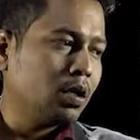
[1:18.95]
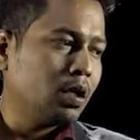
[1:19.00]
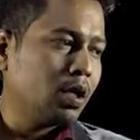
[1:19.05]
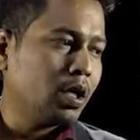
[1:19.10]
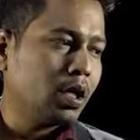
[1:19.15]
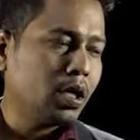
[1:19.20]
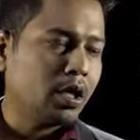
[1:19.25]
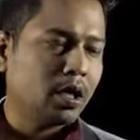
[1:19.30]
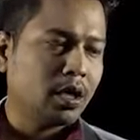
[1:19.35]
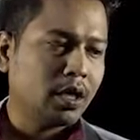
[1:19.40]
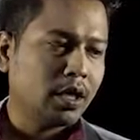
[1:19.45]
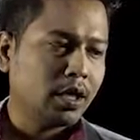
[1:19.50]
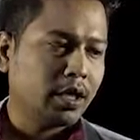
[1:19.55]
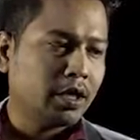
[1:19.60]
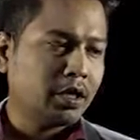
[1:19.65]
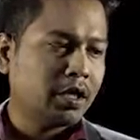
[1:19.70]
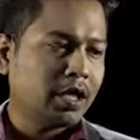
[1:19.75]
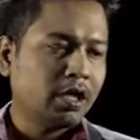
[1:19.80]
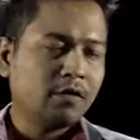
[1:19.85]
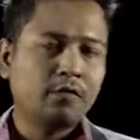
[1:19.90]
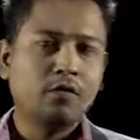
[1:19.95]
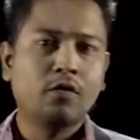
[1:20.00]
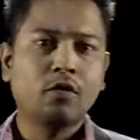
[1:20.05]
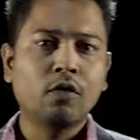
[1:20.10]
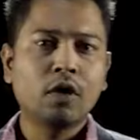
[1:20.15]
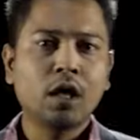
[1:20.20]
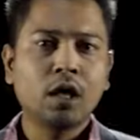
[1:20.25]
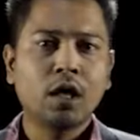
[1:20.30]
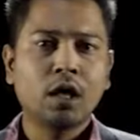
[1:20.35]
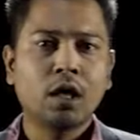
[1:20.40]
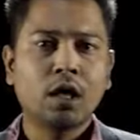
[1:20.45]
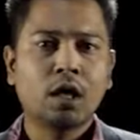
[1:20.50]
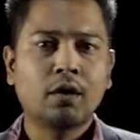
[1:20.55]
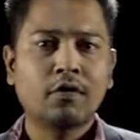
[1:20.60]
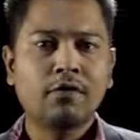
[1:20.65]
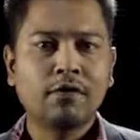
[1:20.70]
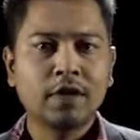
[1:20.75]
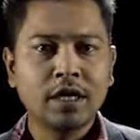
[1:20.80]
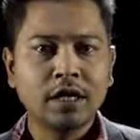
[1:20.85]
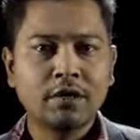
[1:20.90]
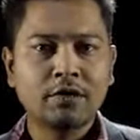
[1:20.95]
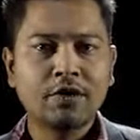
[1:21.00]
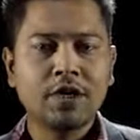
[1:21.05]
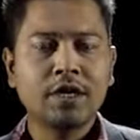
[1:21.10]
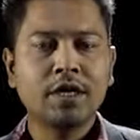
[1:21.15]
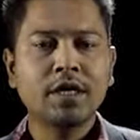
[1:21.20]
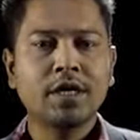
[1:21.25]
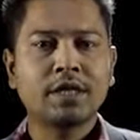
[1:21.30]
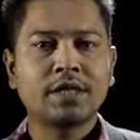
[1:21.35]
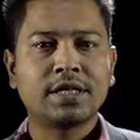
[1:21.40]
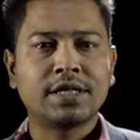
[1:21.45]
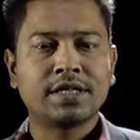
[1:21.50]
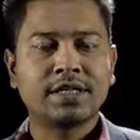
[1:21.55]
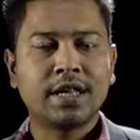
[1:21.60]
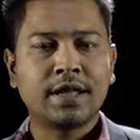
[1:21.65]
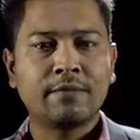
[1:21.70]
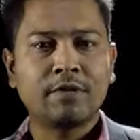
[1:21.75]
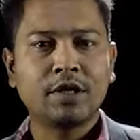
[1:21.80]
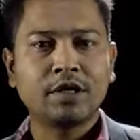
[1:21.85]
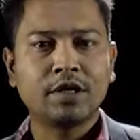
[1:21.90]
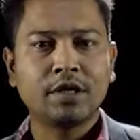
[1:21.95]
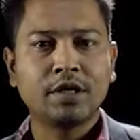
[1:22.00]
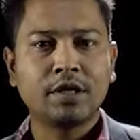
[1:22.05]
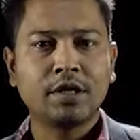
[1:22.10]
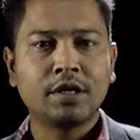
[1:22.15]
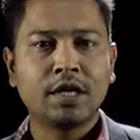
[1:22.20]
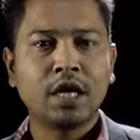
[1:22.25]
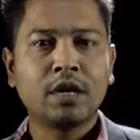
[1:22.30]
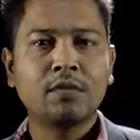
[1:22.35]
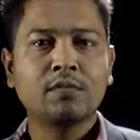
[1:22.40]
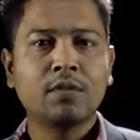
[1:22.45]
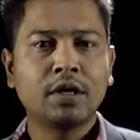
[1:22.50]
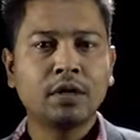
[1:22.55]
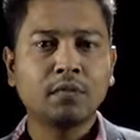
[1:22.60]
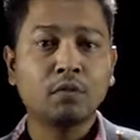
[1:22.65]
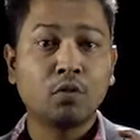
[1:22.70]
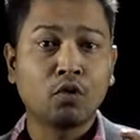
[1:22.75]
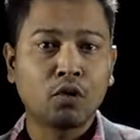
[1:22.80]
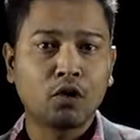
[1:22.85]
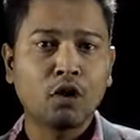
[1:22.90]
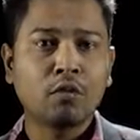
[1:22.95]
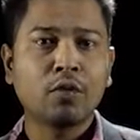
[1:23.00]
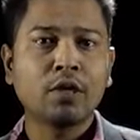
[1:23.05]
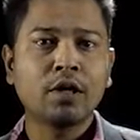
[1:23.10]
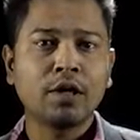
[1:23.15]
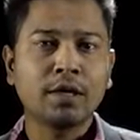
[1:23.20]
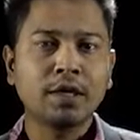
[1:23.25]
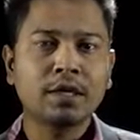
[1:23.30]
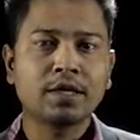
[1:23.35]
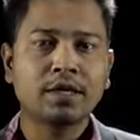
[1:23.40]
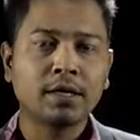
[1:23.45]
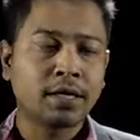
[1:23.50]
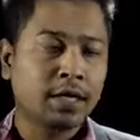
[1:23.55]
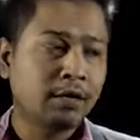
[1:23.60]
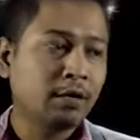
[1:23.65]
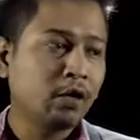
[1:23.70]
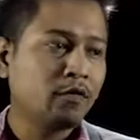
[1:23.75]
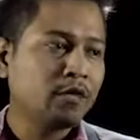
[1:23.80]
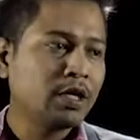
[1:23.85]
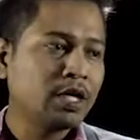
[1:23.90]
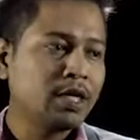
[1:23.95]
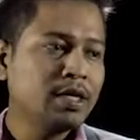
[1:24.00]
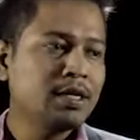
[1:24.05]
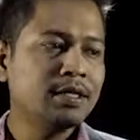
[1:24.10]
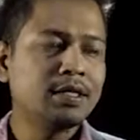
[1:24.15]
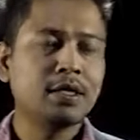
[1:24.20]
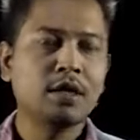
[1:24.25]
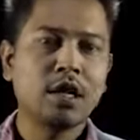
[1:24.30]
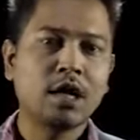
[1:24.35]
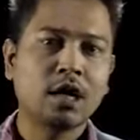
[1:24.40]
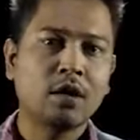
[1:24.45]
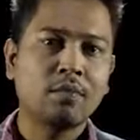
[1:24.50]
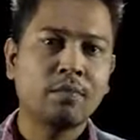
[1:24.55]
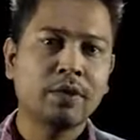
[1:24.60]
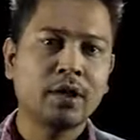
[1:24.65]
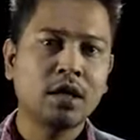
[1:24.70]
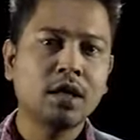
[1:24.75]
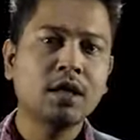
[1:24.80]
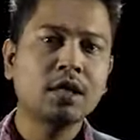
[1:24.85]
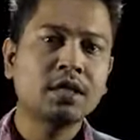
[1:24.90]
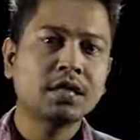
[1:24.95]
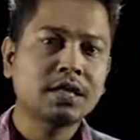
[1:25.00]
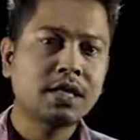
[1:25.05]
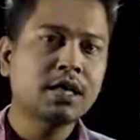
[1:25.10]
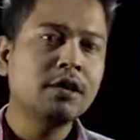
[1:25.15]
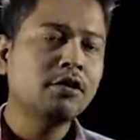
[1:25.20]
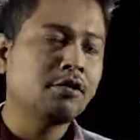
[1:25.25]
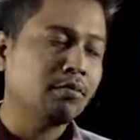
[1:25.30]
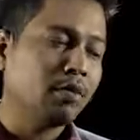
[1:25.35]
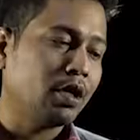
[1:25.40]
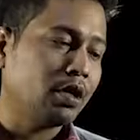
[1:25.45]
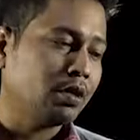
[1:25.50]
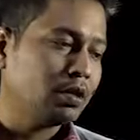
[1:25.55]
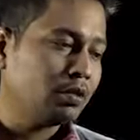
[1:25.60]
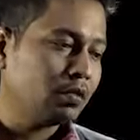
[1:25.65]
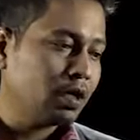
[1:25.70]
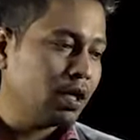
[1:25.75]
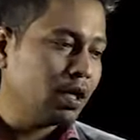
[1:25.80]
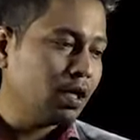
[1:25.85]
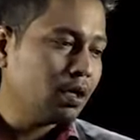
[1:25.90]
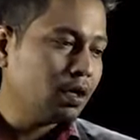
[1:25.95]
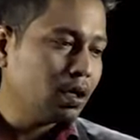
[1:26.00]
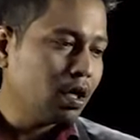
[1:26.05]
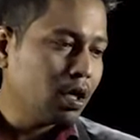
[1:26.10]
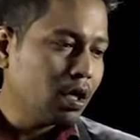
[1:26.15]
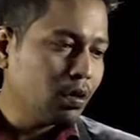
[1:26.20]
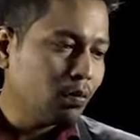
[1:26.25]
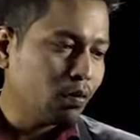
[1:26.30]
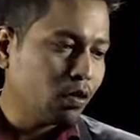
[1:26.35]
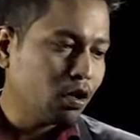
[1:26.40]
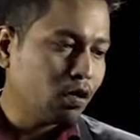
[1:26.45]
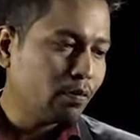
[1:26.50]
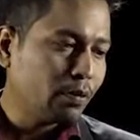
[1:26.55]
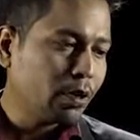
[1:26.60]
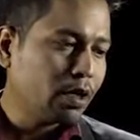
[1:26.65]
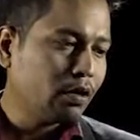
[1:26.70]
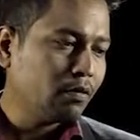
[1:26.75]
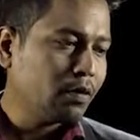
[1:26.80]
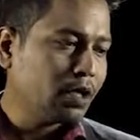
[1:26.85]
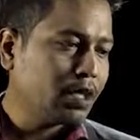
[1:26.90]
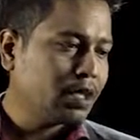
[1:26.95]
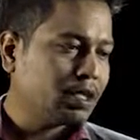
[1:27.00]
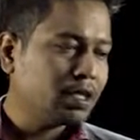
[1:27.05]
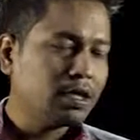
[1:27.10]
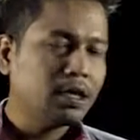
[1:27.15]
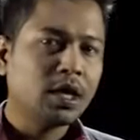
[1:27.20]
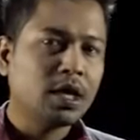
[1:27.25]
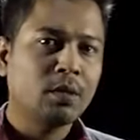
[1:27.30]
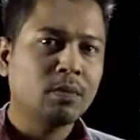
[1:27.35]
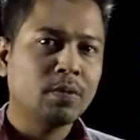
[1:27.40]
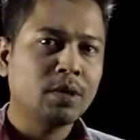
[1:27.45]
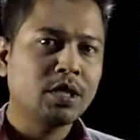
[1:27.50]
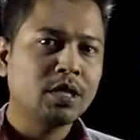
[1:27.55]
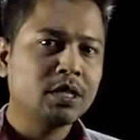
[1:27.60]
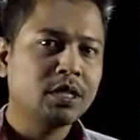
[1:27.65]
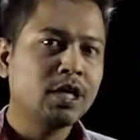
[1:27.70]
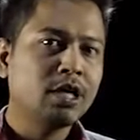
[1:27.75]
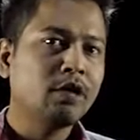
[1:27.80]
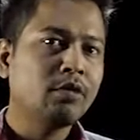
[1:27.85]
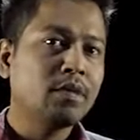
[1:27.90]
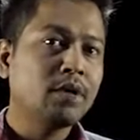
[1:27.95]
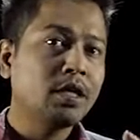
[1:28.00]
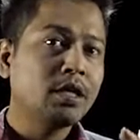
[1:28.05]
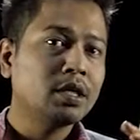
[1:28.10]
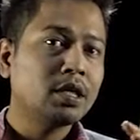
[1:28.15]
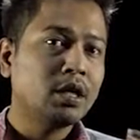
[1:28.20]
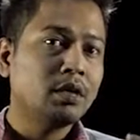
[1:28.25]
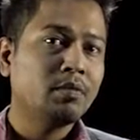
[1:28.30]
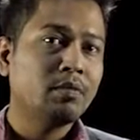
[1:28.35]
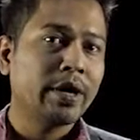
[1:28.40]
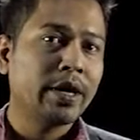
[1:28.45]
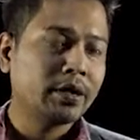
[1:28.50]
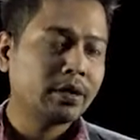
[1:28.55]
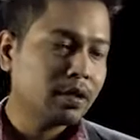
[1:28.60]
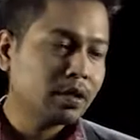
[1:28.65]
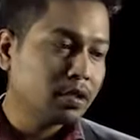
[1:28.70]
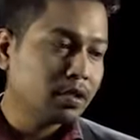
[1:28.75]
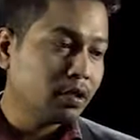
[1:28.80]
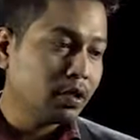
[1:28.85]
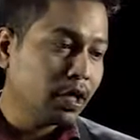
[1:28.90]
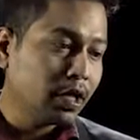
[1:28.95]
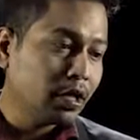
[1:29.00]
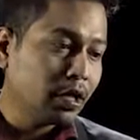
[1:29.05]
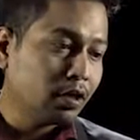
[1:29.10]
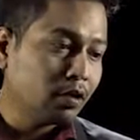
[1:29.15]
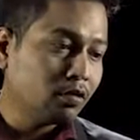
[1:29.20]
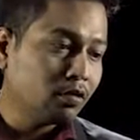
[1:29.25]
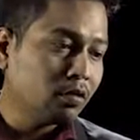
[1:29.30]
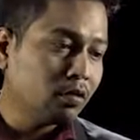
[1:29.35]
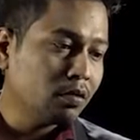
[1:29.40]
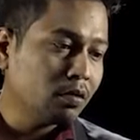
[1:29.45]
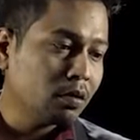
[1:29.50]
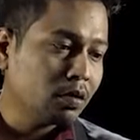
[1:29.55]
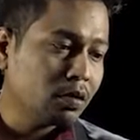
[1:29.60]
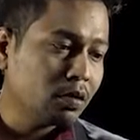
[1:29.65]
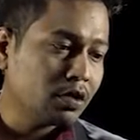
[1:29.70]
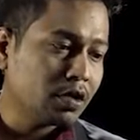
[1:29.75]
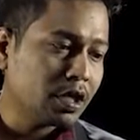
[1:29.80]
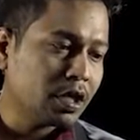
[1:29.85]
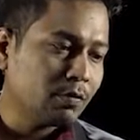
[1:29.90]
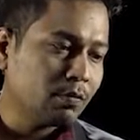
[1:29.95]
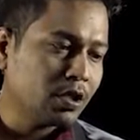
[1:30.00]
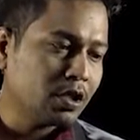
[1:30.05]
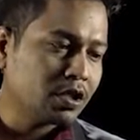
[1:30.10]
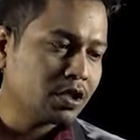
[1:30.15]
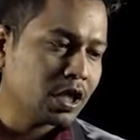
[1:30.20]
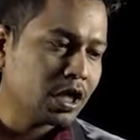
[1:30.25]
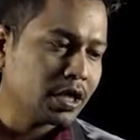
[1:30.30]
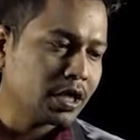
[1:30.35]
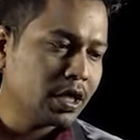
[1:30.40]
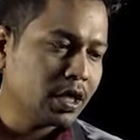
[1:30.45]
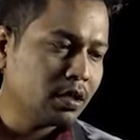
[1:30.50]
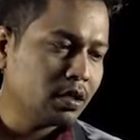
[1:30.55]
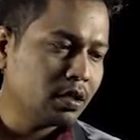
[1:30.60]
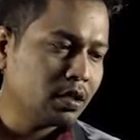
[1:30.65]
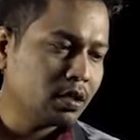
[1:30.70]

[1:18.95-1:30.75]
Therefore, free trade is established in India, but monopolies of the East India Company still remains. Okay, monopoly of the East India Company still remains in matters relating to trade with China